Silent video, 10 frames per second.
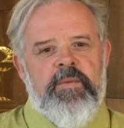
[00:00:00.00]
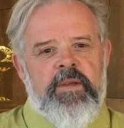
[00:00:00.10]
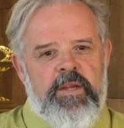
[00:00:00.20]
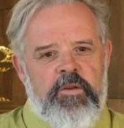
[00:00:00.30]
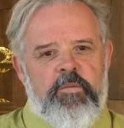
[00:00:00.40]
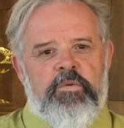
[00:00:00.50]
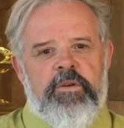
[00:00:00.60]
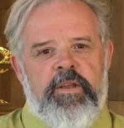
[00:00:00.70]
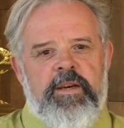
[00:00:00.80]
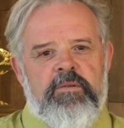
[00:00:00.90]
And you
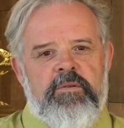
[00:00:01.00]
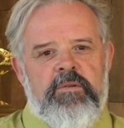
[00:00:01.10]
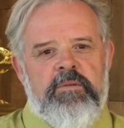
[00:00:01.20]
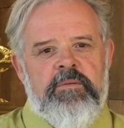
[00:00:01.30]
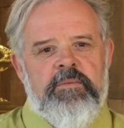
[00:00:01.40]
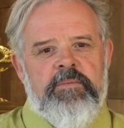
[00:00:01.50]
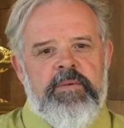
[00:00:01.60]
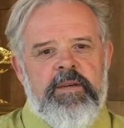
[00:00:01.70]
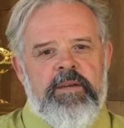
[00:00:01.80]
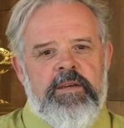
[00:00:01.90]
breathe out.
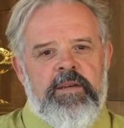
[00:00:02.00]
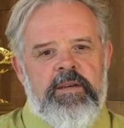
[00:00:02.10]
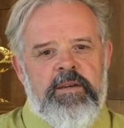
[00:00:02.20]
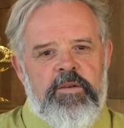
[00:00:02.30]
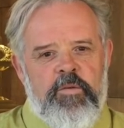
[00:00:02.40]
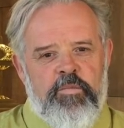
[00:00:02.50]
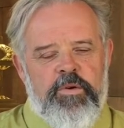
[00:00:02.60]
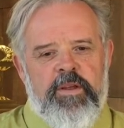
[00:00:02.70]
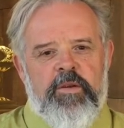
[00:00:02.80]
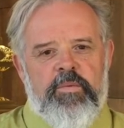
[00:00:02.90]
You
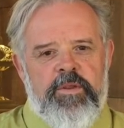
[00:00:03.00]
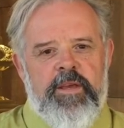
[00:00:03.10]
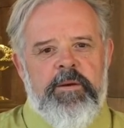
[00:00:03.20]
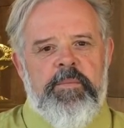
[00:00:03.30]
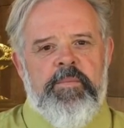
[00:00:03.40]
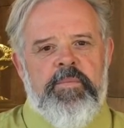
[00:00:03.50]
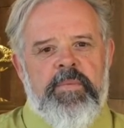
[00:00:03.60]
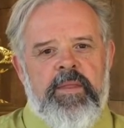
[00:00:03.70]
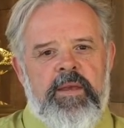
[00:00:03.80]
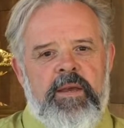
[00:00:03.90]
breathe out with him,
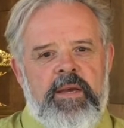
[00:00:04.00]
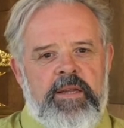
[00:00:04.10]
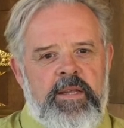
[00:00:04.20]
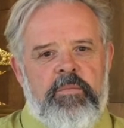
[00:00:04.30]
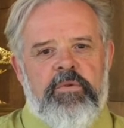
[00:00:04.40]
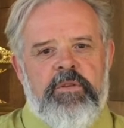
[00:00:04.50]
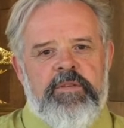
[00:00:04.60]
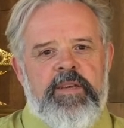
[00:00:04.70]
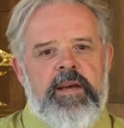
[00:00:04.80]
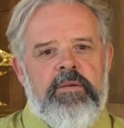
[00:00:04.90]
and he
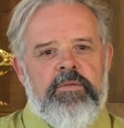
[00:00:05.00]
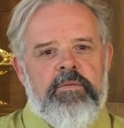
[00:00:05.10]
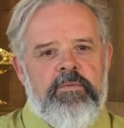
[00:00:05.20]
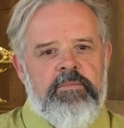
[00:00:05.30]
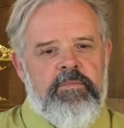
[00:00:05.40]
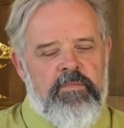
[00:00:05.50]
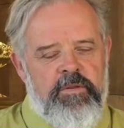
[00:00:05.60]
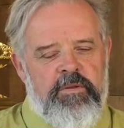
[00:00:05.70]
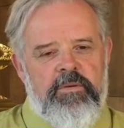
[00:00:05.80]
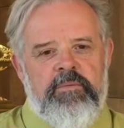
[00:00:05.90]
breathes out
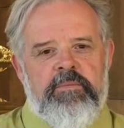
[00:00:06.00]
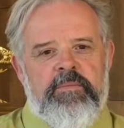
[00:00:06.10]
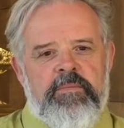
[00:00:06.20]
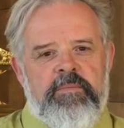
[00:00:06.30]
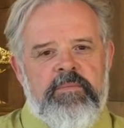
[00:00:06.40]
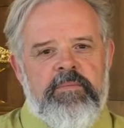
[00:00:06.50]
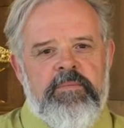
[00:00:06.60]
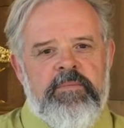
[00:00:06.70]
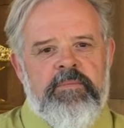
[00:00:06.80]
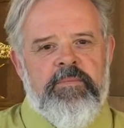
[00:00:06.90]
with you.
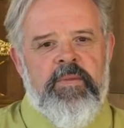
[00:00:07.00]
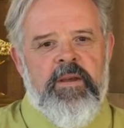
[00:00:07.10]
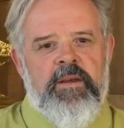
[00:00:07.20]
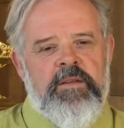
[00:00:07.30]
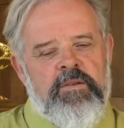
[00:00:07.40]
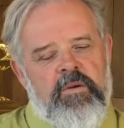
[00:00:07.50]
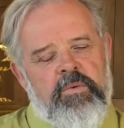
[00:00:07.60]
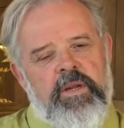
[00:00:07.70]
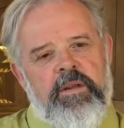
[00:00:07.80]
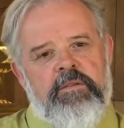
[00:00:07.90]
So I
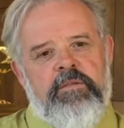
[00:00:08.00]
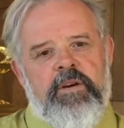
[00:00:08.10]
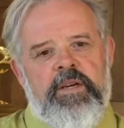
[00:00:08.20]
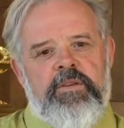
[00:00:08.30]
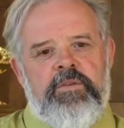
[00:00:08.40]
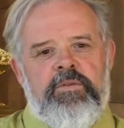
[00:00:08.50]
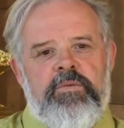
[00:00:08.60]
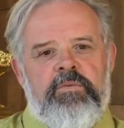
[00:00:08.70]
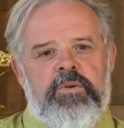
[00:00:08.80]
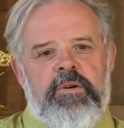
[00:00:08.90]
really invite you to
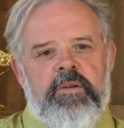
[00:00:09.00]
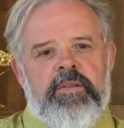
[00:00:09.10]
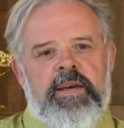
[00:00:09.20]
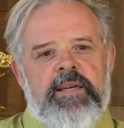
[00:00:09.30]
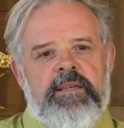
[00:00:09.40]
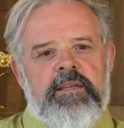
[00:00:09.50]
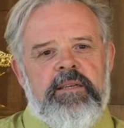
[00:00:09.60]
work on that,